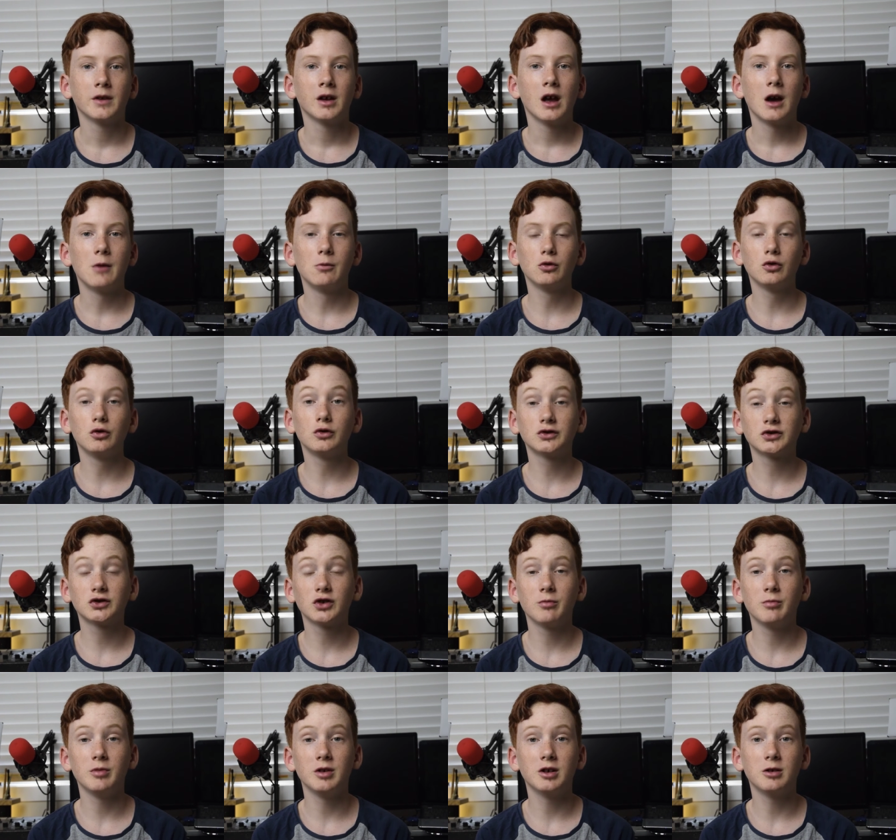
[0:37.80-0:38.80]
and we'll also
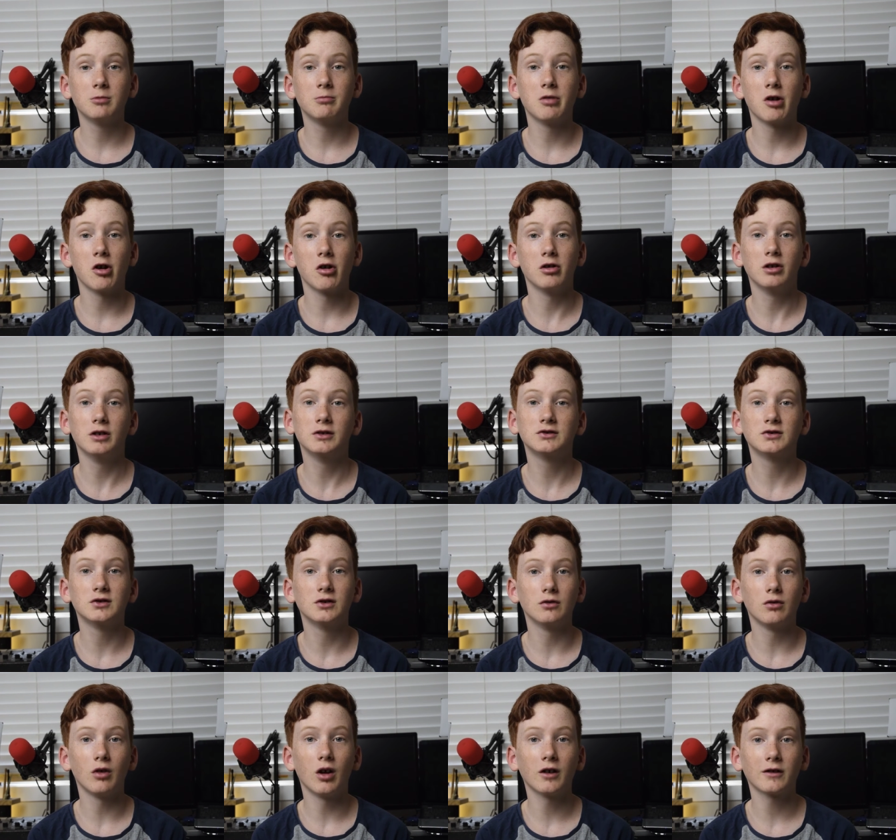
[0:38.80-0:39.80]
be comparing it to the
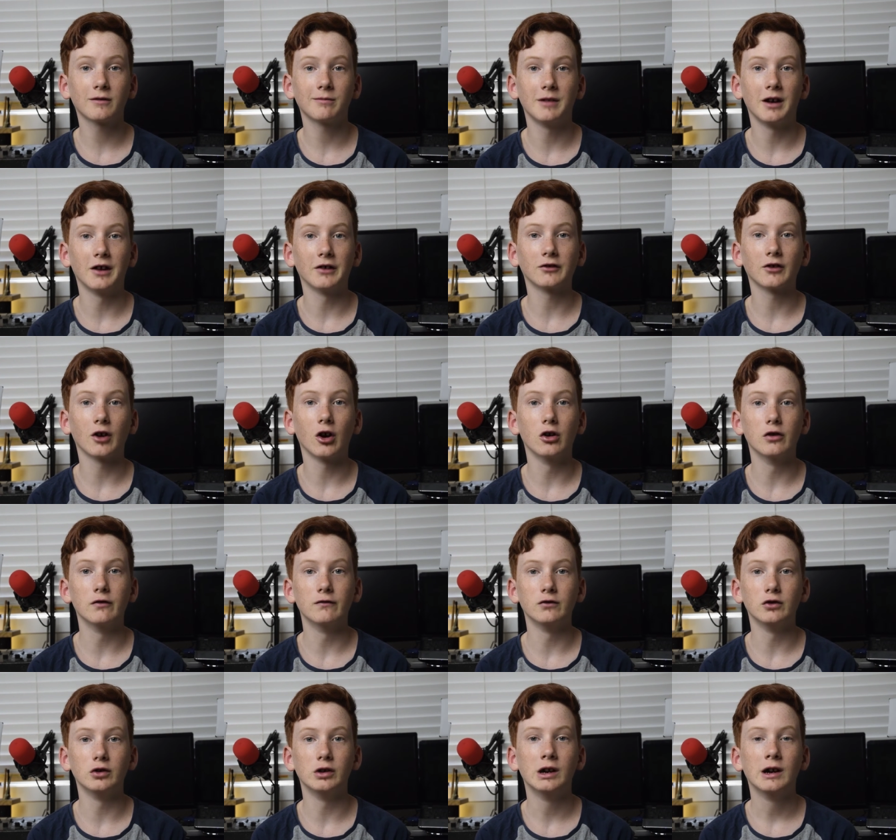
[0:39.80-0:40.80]
last mouse I
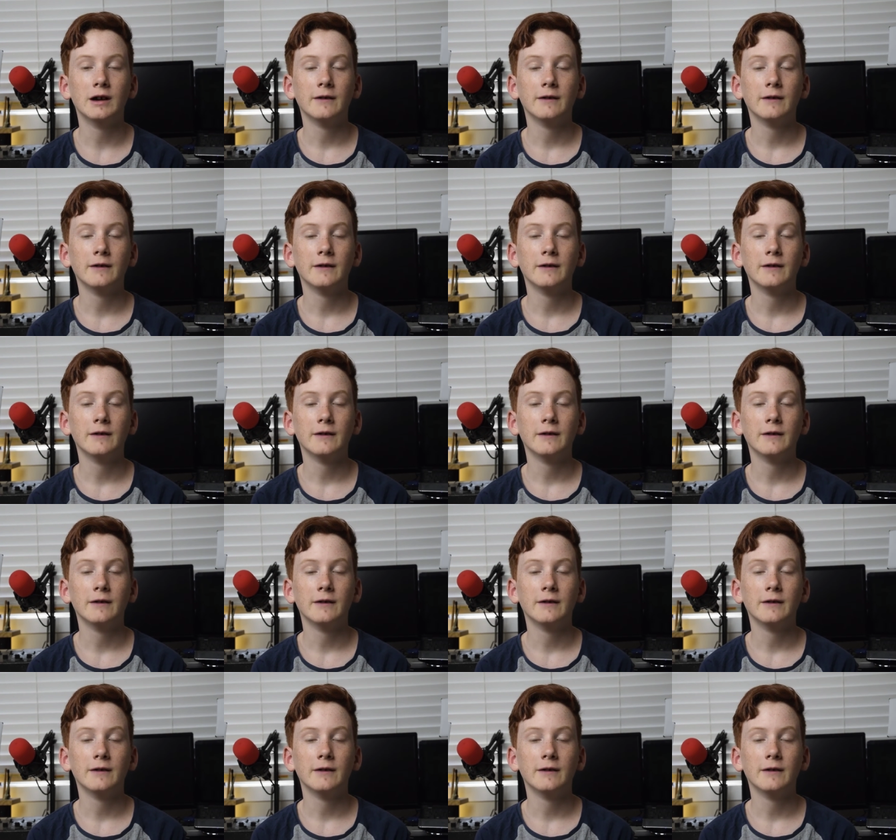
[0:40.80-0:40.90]
reviewed,